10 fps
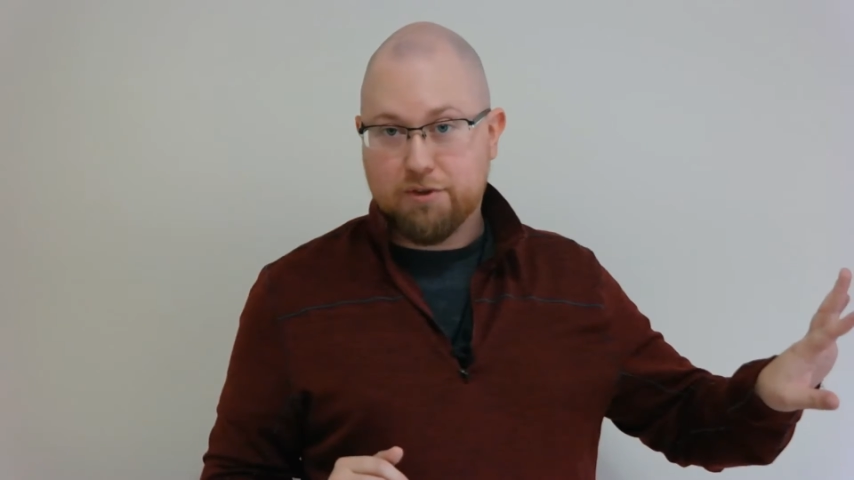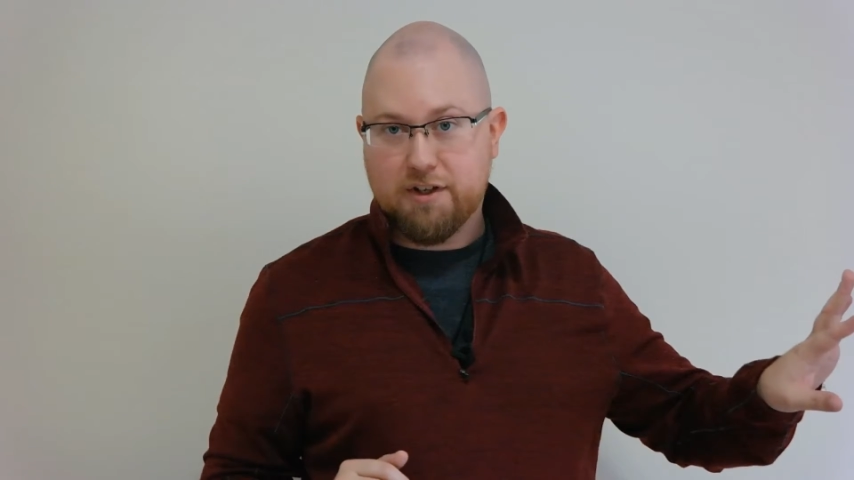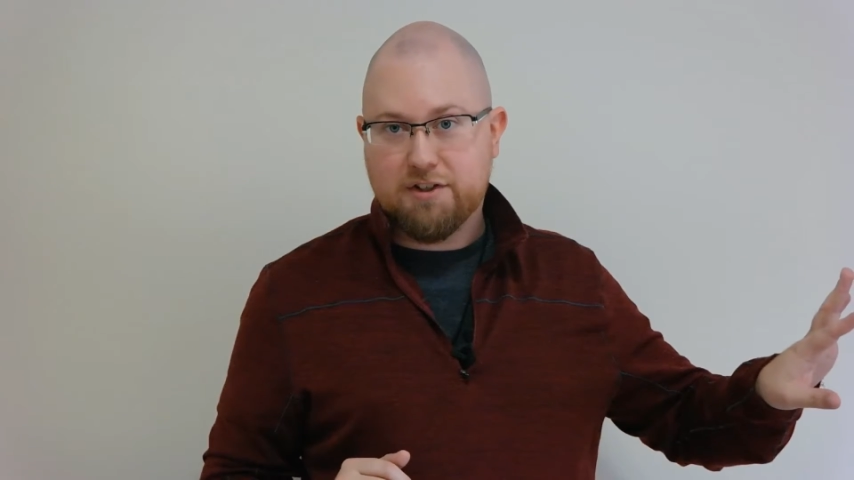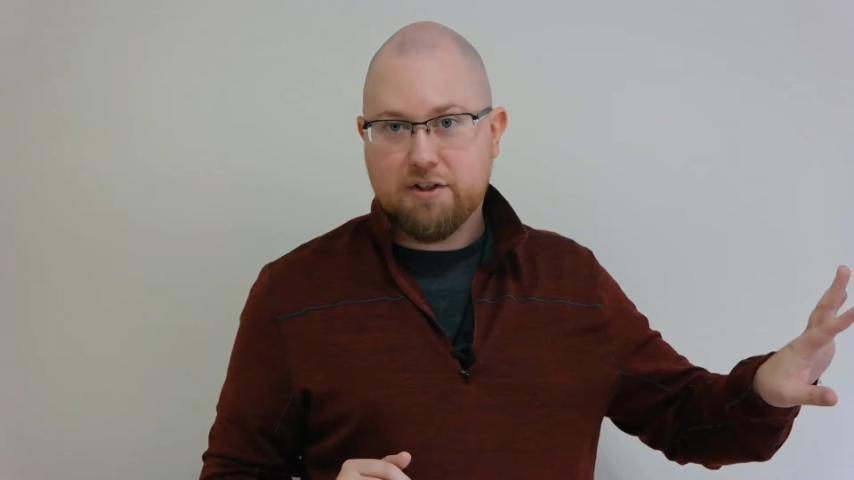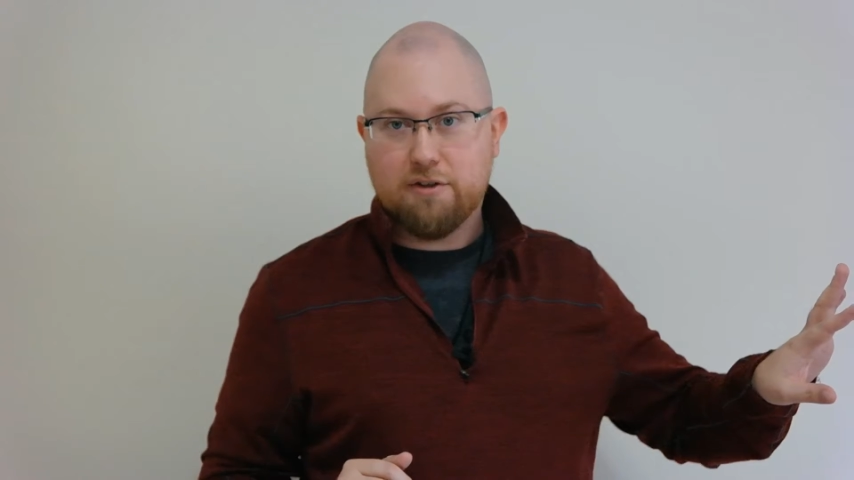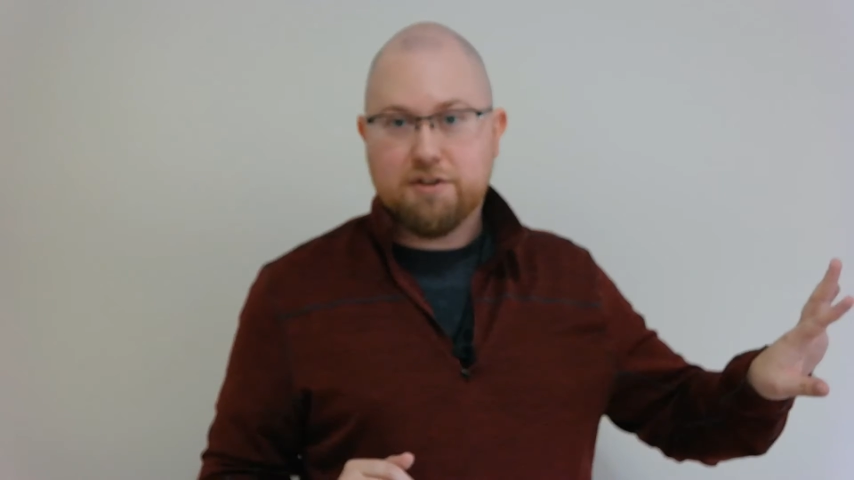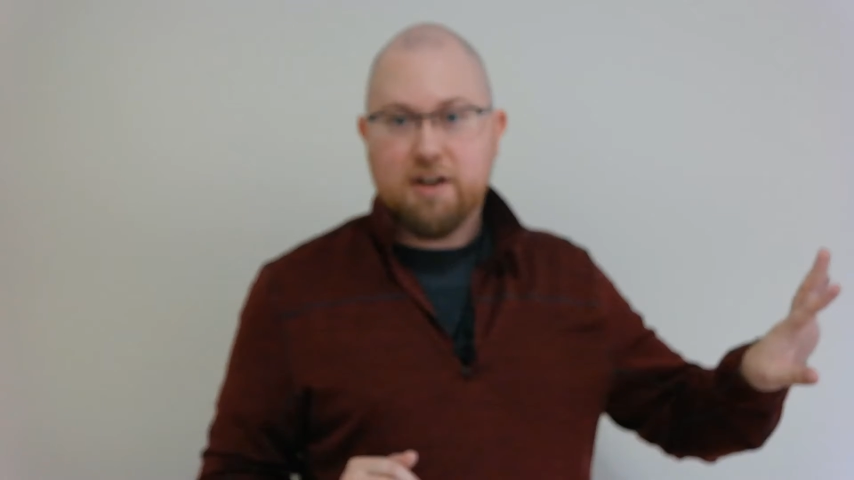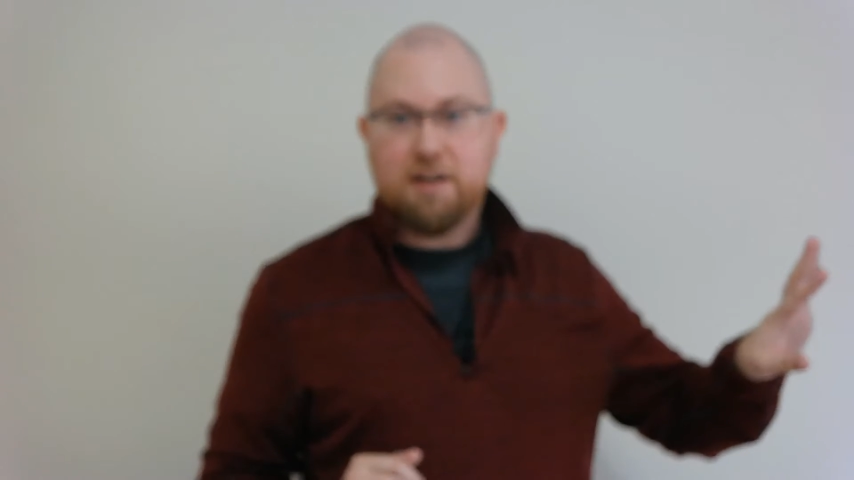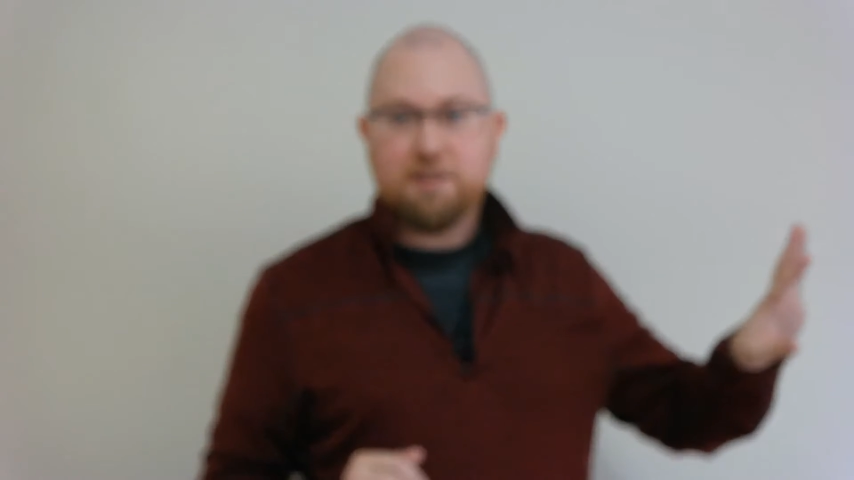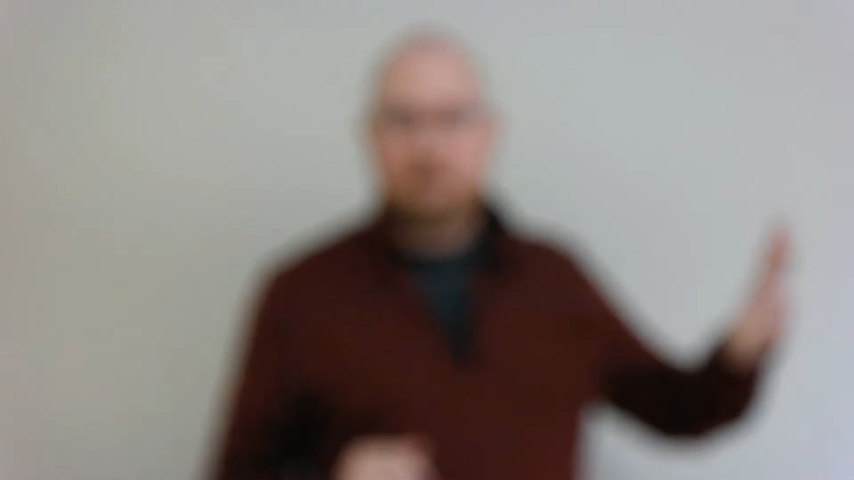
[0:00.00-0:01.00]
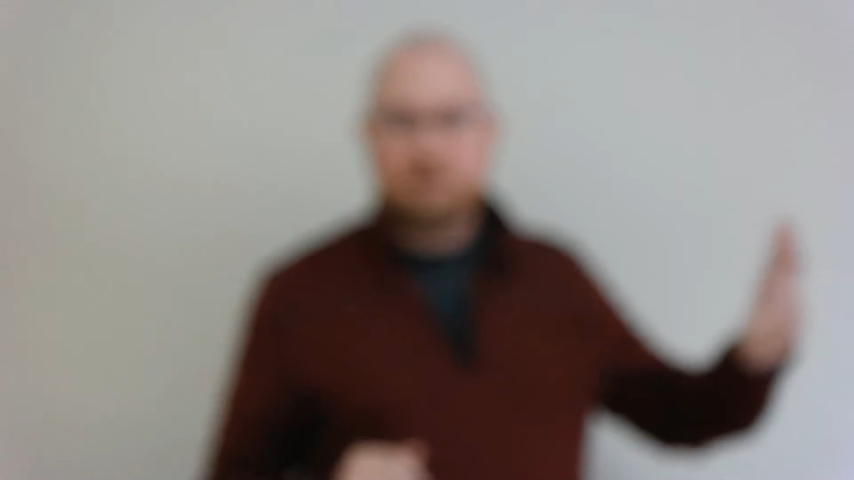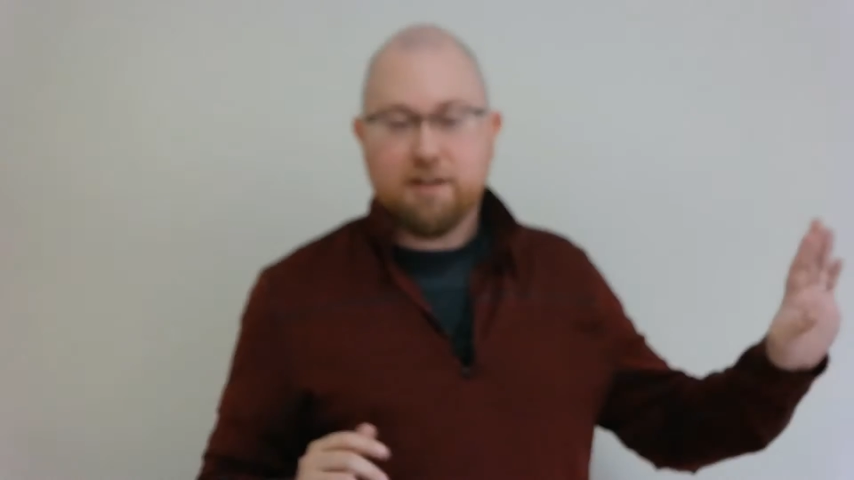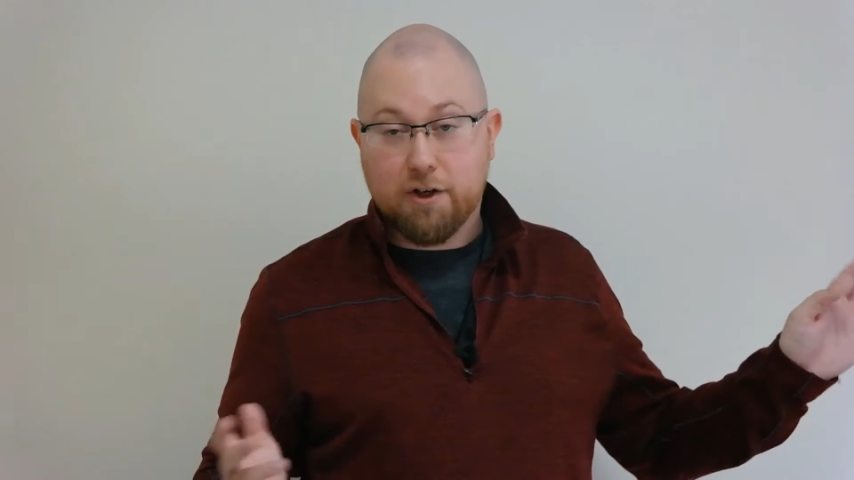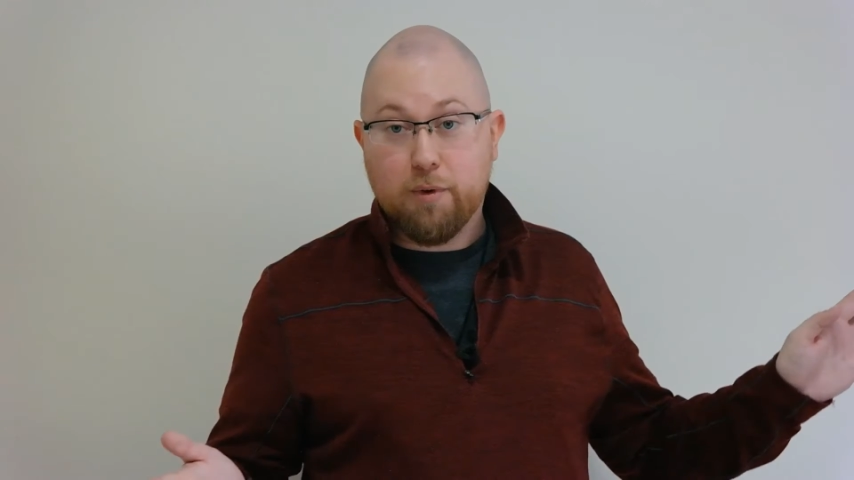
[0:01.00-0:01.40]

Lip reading: SEO tactics that,